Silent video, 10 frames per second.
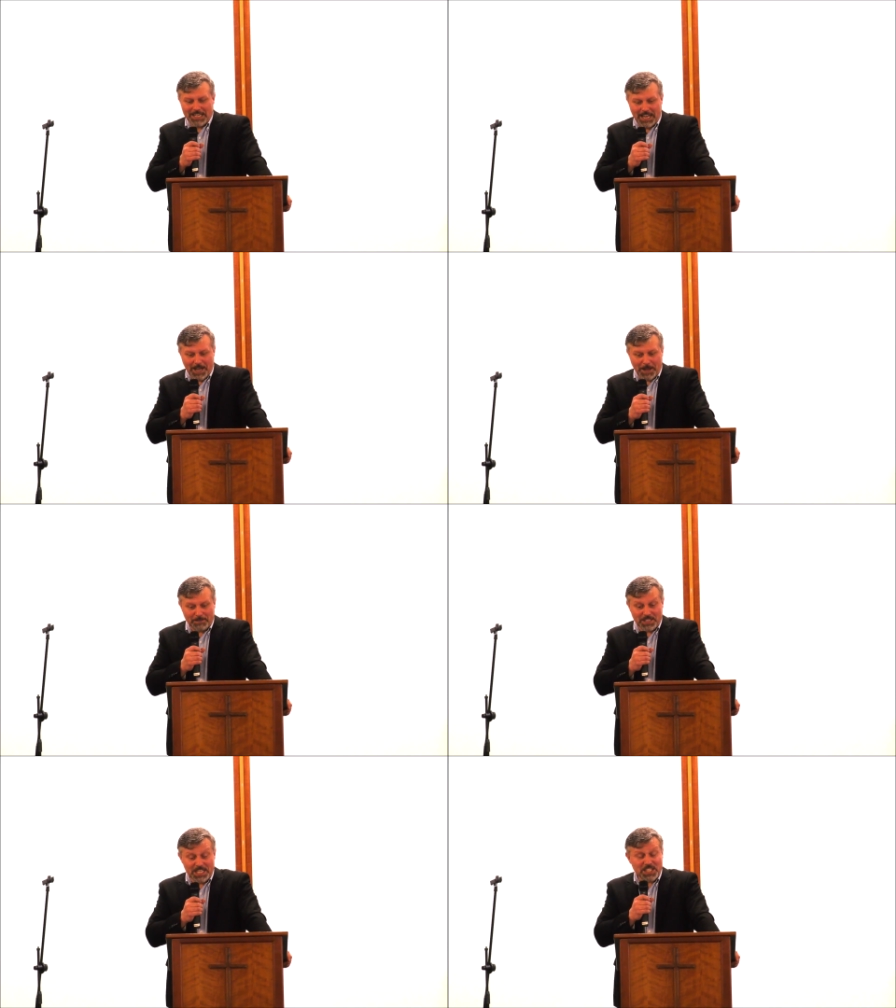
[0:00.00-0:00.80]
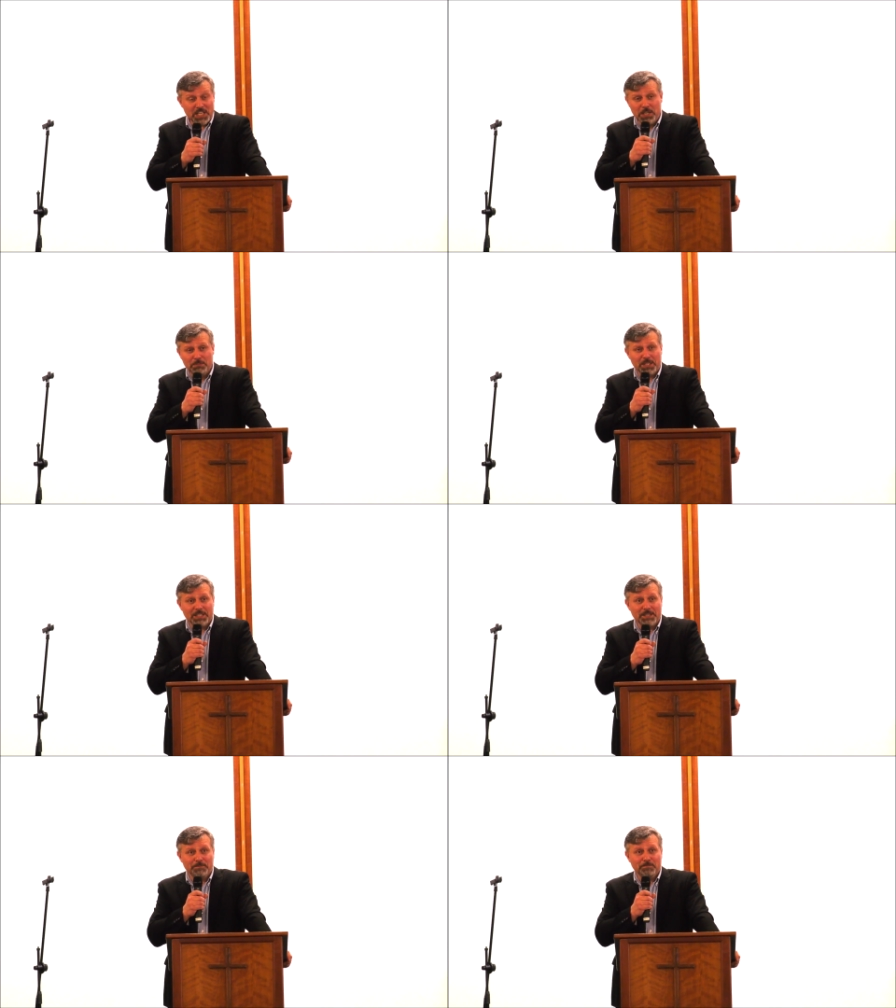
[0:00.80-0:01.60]
uh,
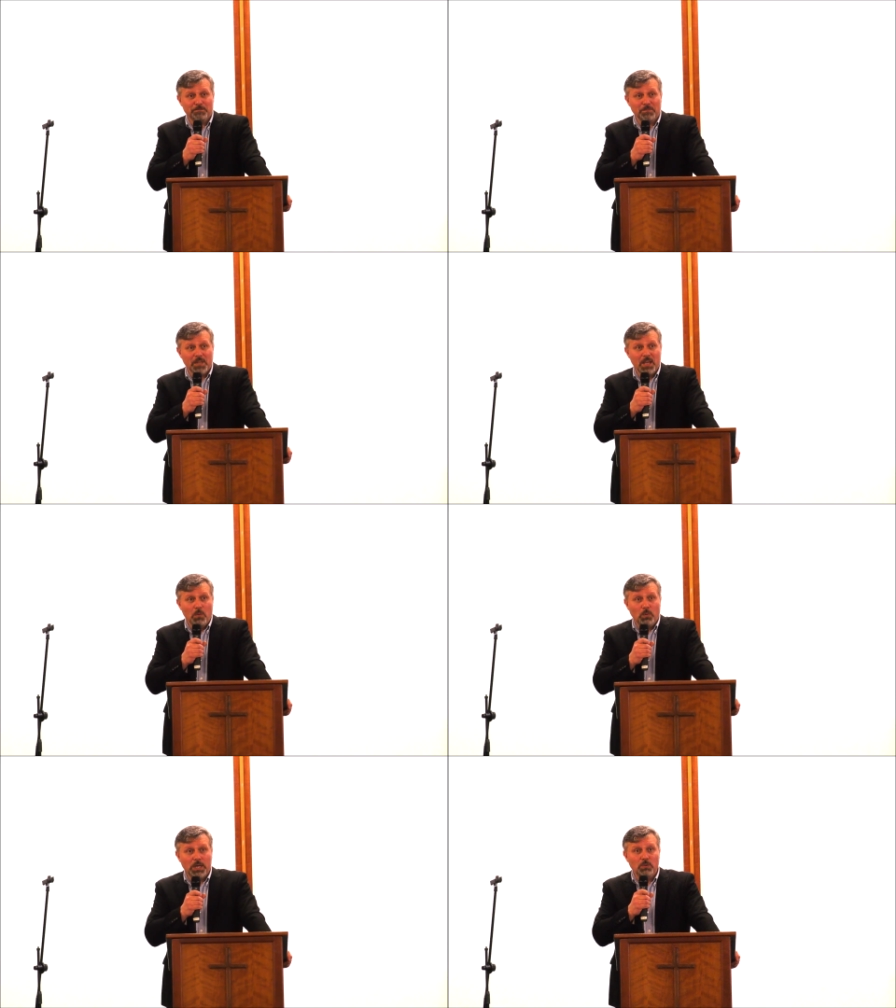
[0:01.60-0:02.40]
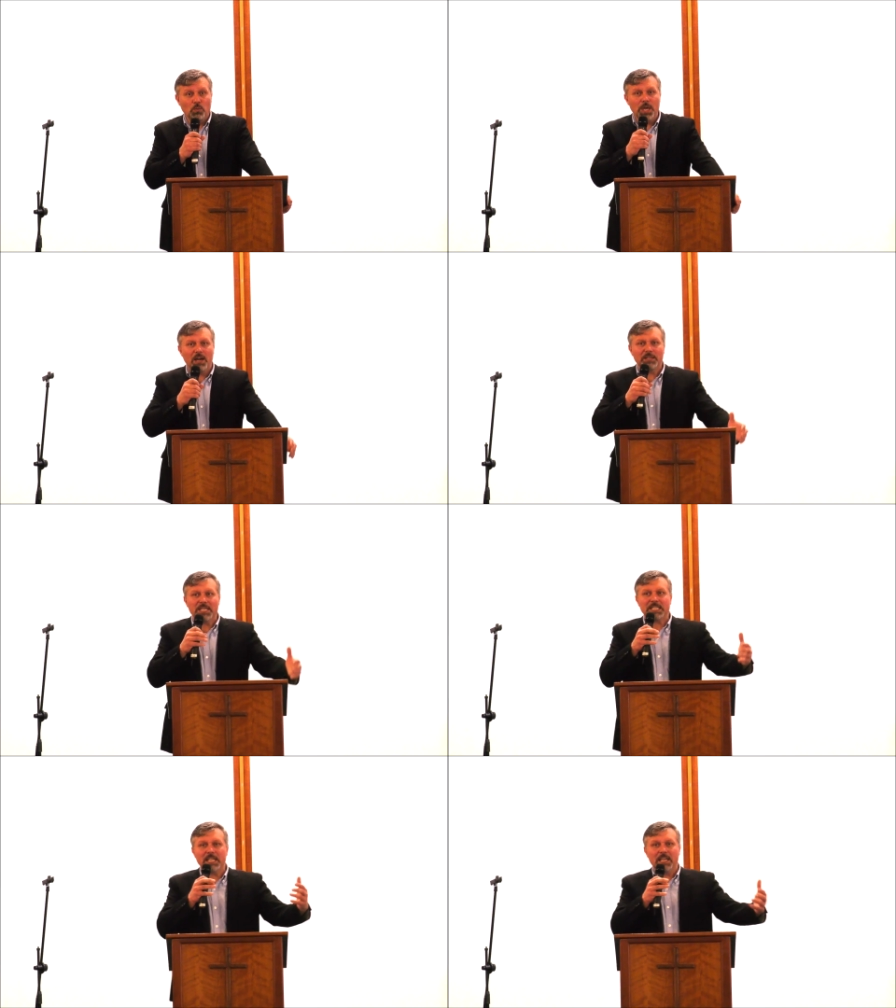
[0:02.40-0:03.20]
discernment. When we are
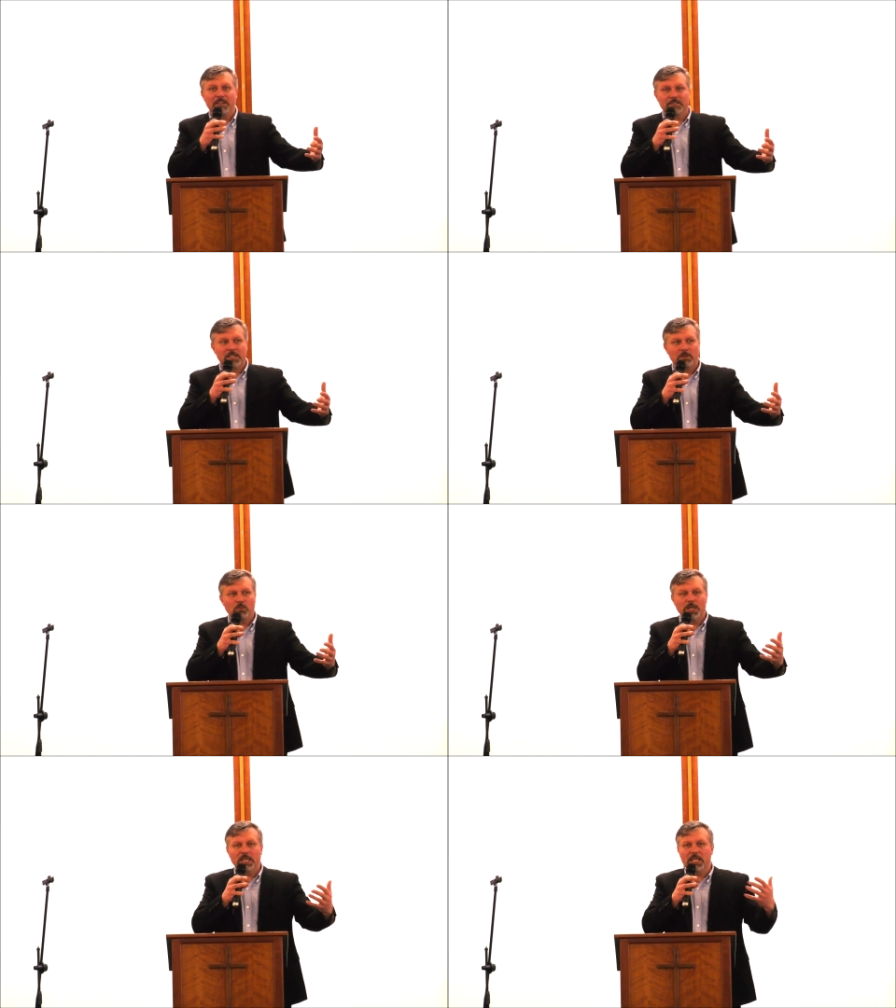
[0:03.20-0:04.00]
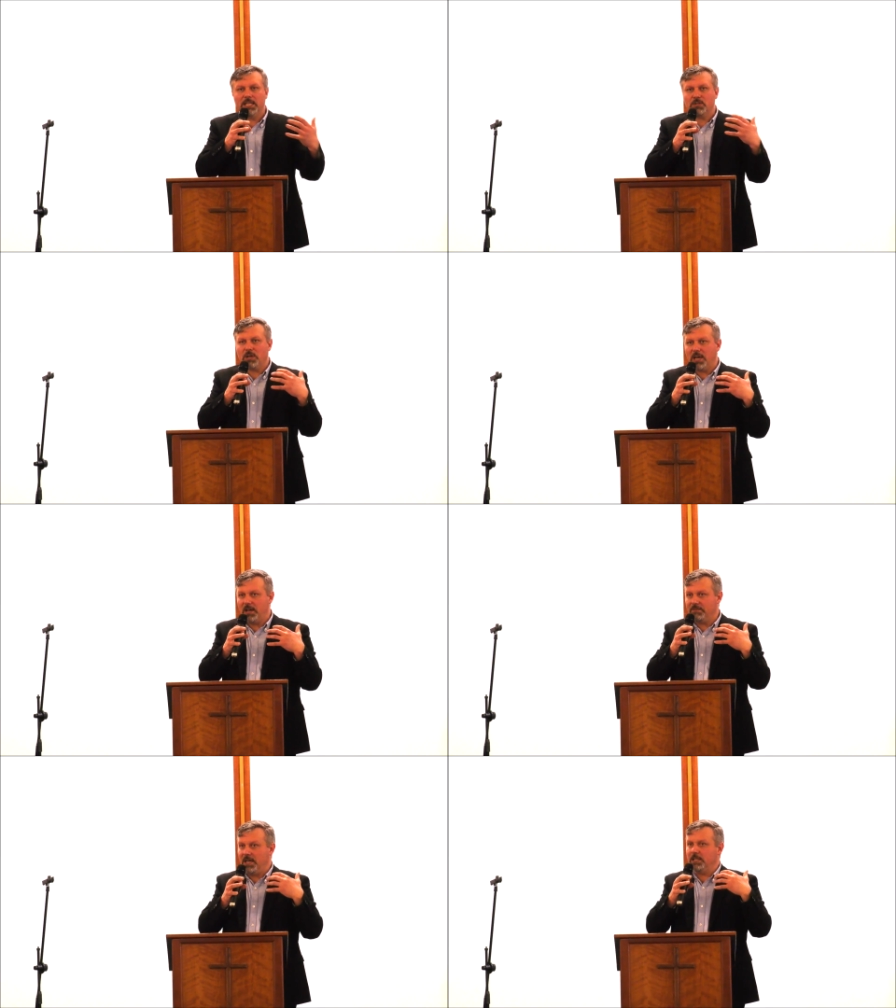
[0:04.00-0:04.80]
deceived, we need to
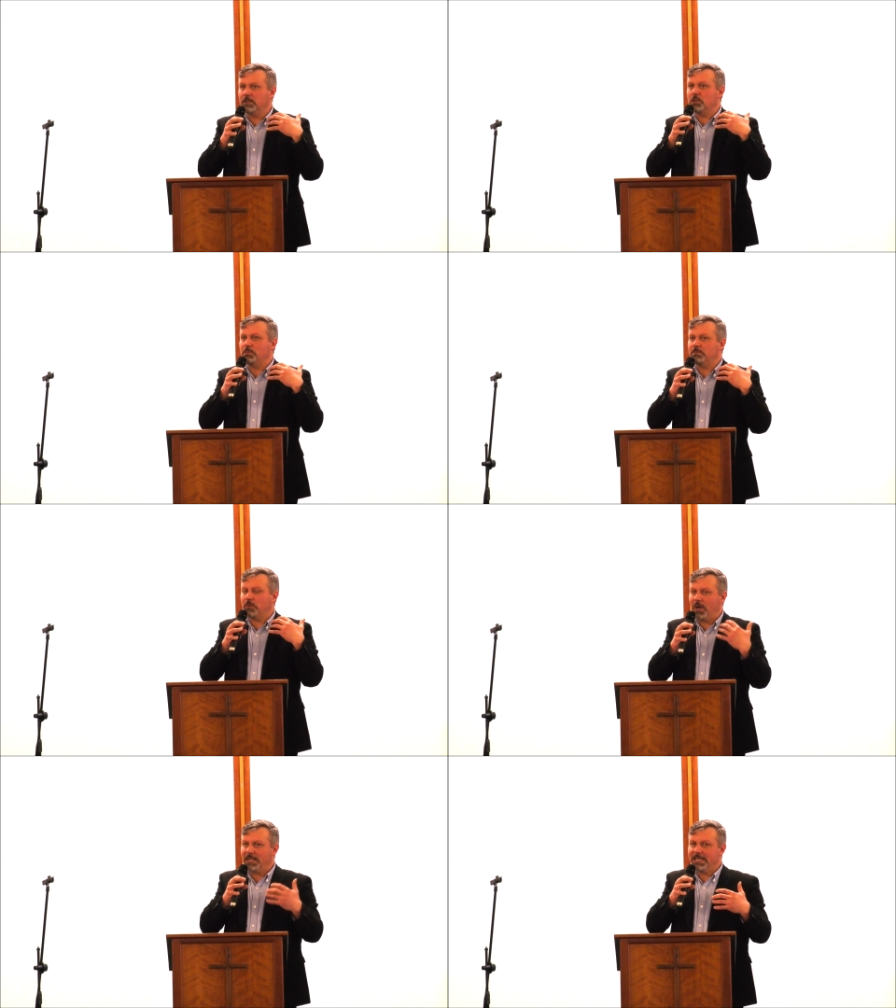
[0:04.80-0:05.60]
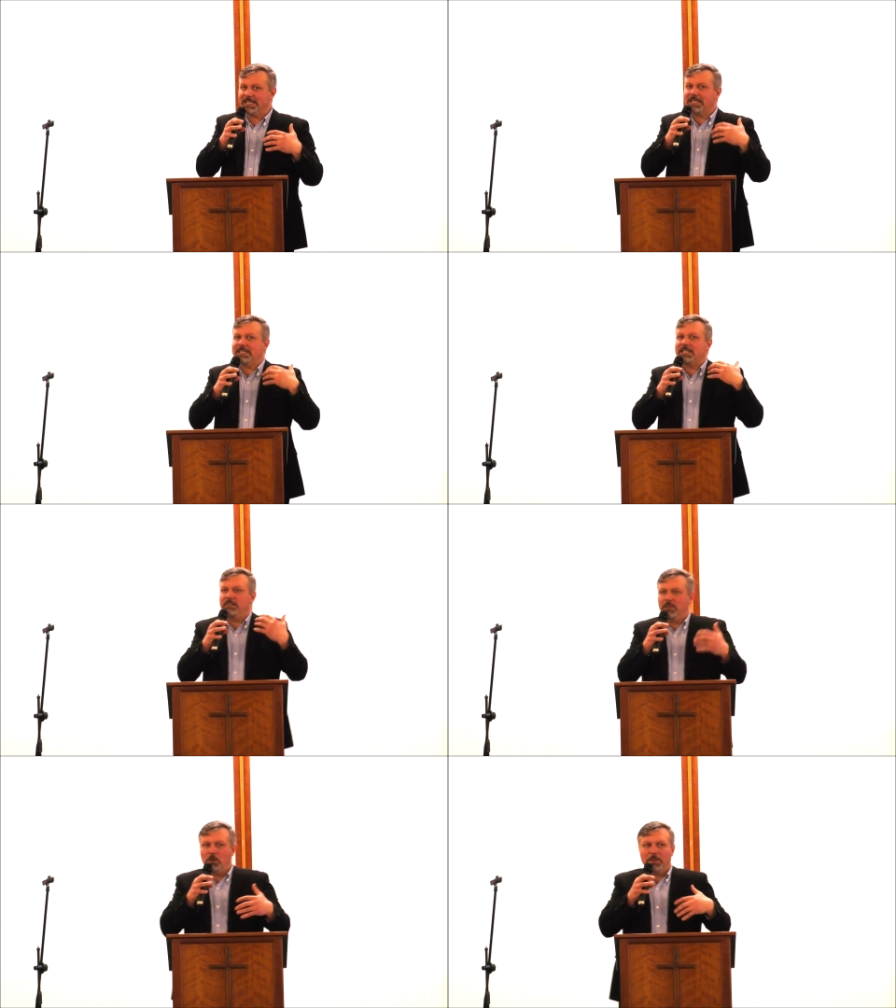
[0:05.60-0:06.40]
have and to practice and
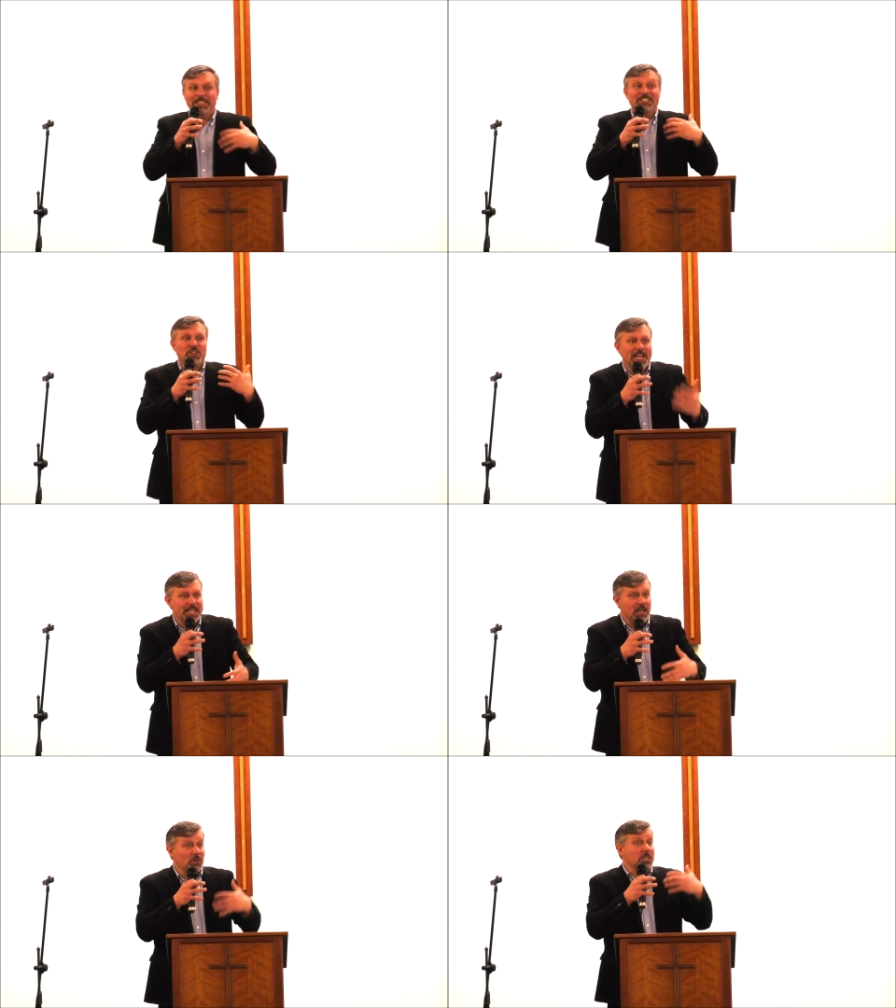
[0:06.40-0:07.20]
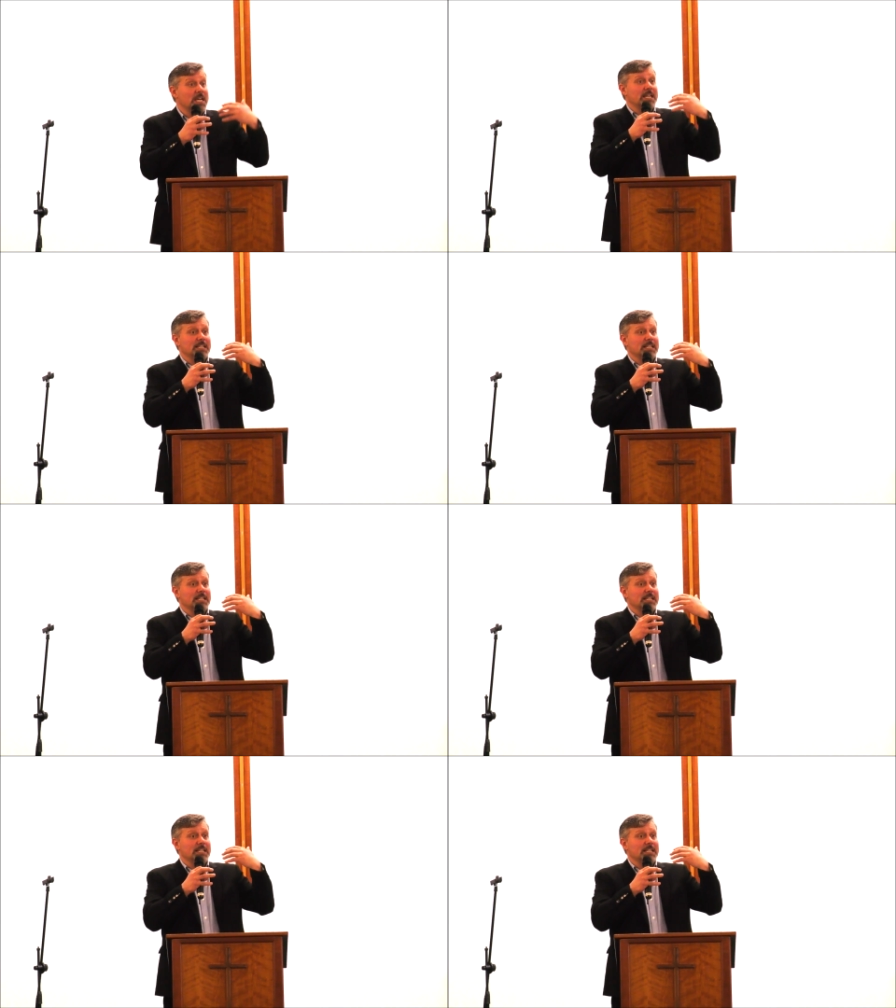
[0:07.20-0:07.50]
develop and train our